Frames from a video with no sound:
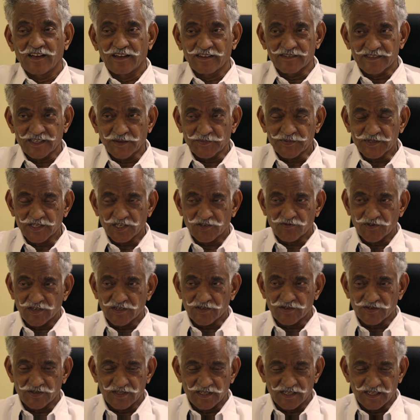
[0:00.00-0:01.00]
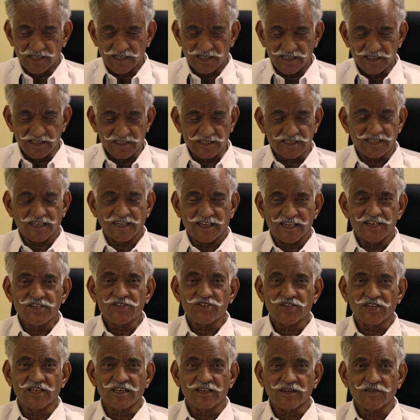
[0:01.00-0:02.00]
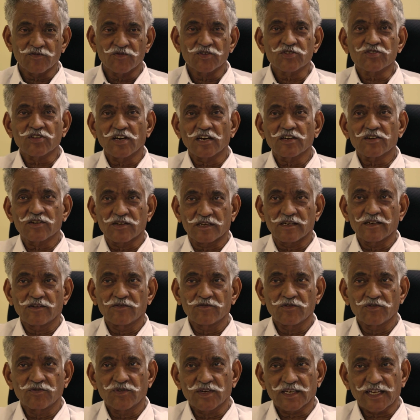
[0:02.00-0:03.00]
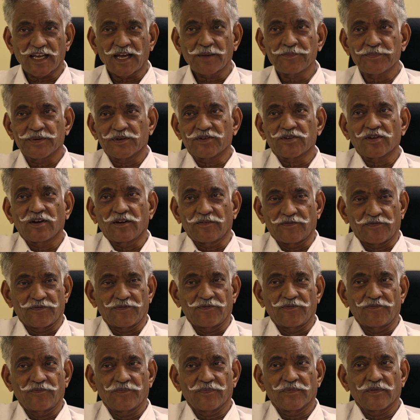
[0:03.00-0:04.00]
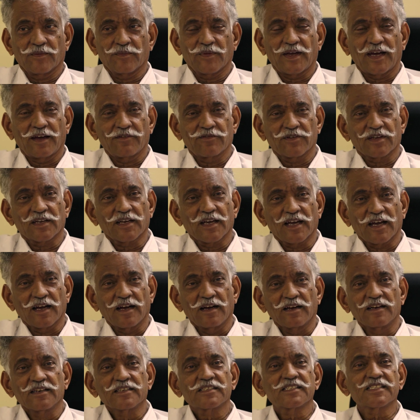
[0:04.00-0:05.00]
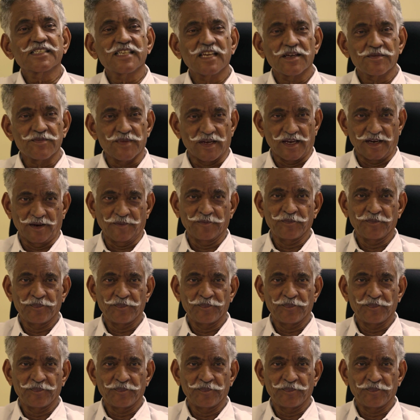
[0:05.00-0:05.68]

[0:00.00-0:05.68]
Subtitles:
subsequent to the installation, we thought we will cap it off having a CME.